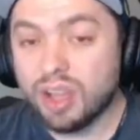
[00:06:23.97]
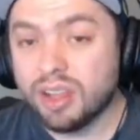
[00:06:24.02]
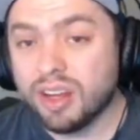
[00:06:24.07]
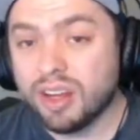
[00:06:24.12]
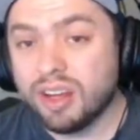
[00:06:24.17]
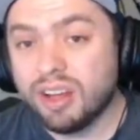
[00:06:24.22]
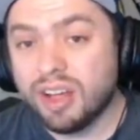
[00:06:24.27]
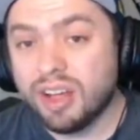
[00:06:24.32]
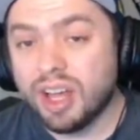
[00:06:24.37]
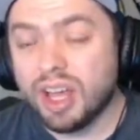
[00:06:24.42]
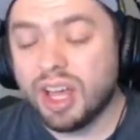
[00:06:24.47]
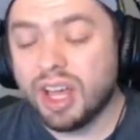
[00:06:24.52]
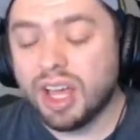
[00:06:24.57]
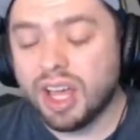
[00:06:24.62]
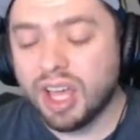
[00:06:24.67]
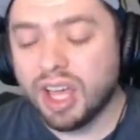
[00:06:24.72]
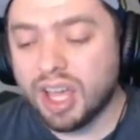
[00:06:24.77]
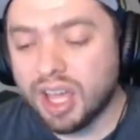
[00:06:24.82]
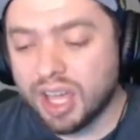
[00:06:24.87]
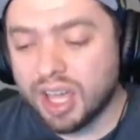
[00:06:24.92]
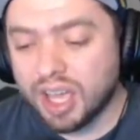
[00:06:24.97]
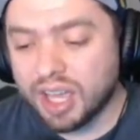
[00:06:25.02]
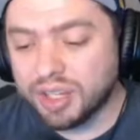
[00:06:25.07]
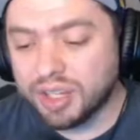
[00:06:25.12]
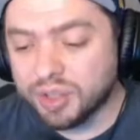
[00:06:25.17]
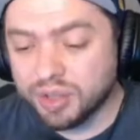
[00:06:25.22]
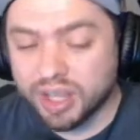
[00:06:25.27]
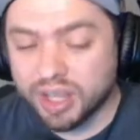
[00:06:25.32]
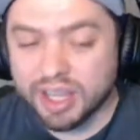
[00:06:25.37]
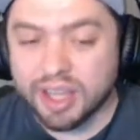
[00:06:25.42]
in all, I
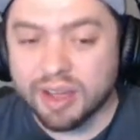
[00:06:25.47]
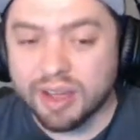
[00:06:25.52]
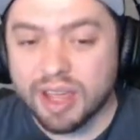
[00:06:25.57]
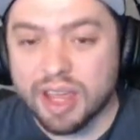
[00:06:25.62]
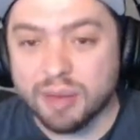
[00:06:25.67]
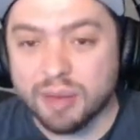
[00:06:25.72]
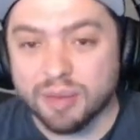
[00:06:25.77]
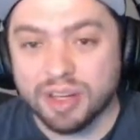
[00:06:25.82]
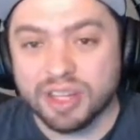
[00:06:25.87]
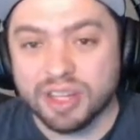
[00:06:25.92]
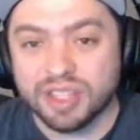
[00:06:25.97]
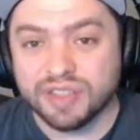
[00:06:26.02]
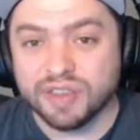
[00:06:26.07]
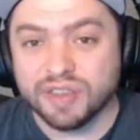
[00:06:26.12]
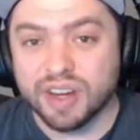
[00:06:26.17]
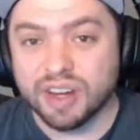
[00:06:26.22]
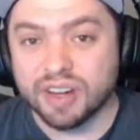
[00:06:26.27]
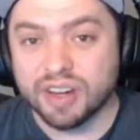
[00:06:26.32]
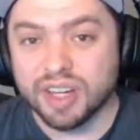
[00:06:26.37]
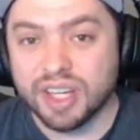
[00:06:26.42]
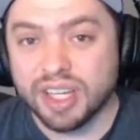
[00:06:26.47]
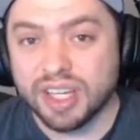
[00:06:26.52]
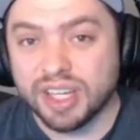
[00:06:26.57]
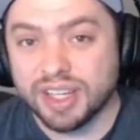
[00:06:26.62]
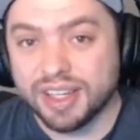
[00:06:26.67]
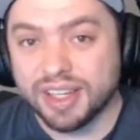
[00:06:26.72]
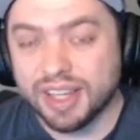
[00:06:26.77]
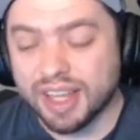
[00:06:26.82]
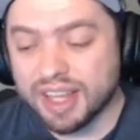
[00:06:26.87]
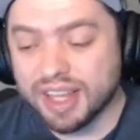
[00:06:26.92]
do like how Amarine is
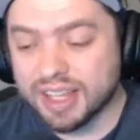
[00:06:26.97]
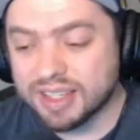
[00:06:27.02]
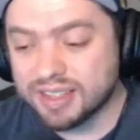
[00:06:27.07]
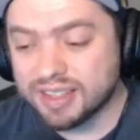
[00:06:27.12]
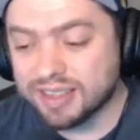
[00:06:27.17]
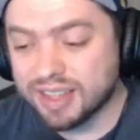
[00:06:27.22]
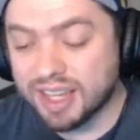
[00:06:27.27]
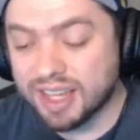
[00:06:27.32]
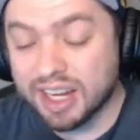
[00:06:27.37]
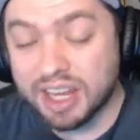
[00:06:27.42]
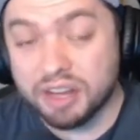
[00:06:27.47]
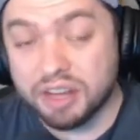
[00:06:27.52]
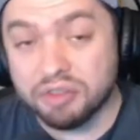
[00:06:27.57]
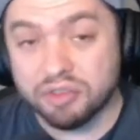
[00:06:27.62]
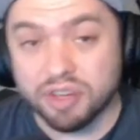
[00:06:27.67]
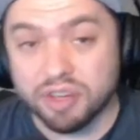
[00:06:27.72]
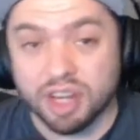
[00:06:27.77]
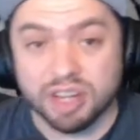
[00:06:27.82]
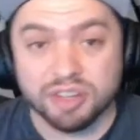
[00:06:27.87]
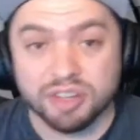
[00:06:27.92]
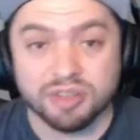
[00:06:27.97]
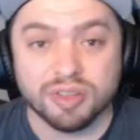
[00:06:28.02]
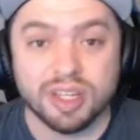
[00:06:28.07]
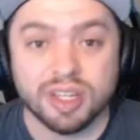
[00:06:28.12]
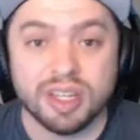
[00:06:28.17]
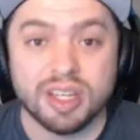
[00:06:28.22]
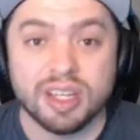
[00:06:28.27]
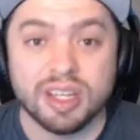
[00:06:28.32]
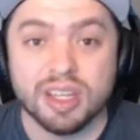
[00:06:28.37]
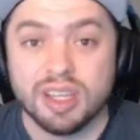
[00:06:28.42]
very, I guess, kind of
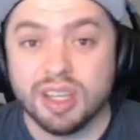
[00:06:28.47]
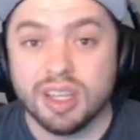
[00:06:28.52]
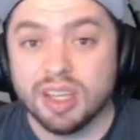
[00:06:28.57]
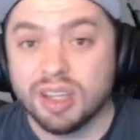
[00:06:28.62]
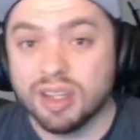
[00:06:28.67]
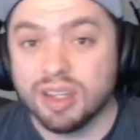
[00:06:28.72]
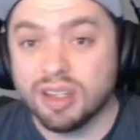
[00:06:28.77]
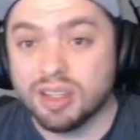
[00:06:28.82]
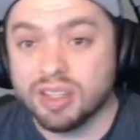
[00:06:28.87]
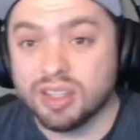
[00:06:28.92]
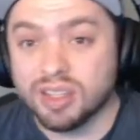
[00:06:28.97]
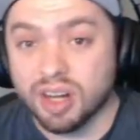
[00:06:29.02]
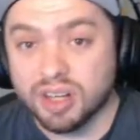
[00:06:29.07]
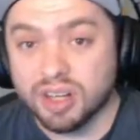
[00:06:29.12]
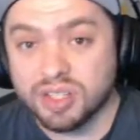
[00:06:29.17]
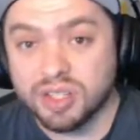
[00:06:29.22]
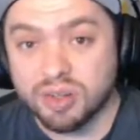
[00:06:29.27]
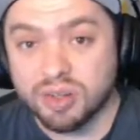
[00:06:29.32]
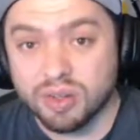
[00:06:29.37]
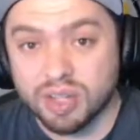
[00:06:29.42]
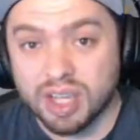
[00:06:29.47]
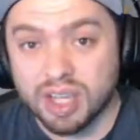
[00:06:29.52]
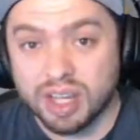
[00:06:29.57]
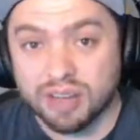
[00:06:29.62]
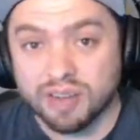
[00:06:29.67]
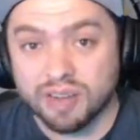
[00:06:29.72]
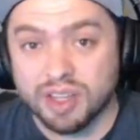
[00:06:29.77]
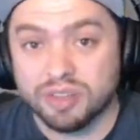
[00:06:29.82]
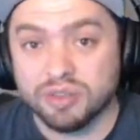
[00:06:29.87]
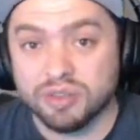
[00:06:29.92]
introductory. Starstone kind
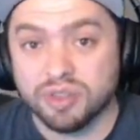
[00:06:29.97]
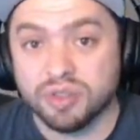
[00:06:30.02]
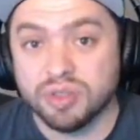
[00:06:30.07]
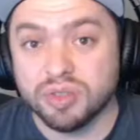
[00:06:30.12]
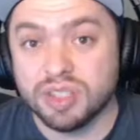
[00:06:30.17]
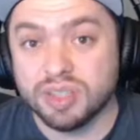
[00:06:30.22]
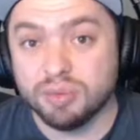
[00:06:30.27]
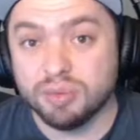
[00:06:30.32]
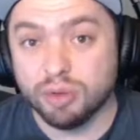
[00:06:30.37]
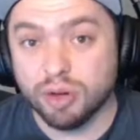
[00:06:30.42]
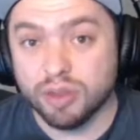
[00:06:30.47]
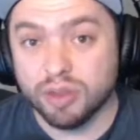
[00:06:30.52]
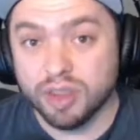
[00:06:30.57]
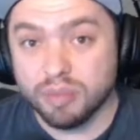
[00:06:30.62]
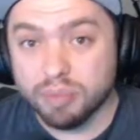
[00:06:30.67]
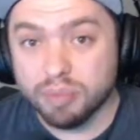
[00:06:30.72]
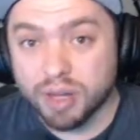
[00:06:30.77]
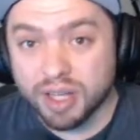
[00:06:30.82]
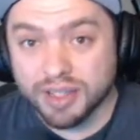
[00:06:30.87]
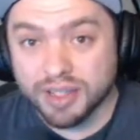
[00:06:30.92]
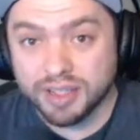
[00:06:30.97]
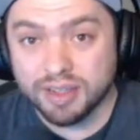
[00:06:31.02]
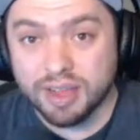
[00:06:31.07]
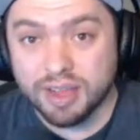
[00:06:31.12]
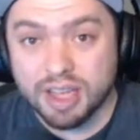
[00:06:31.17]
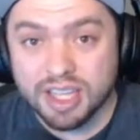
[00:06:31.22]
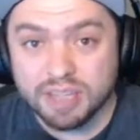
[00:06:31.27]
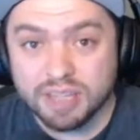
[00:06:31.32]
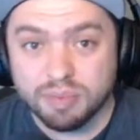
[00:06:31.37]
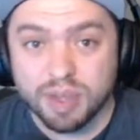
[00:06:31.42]
of introduces more of the puzzle
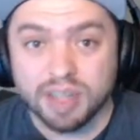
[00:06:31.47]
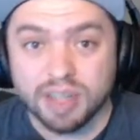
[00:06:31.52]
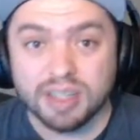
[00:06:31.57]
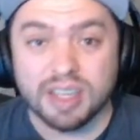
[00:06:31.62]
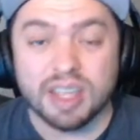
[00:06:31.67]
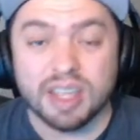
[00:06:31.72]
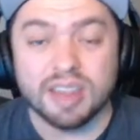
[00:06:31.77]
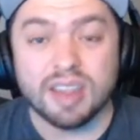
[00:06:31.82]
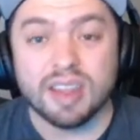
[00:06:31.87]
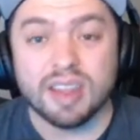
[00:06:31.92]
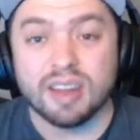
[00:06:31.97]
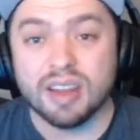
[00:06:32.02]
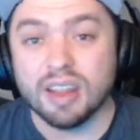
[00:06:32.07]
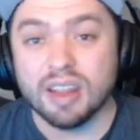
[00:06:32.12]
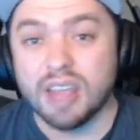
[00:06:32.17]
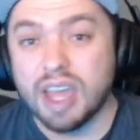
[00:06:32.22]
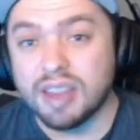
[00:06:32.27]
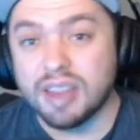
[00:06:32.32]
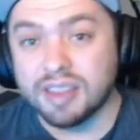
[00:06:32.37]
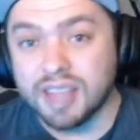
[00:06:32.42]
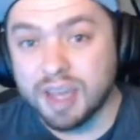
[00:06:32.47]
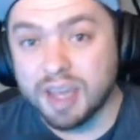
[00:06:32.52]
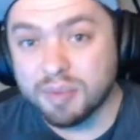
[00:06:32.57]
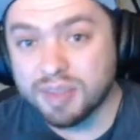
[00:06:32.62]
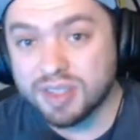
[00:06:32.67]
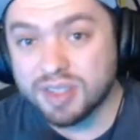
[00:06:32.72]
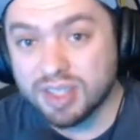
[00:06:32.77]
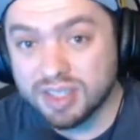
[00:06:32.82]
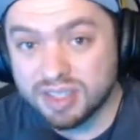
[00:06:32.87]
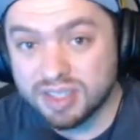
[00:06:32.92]
aspect, and then at
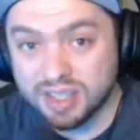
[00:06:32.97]
Depths does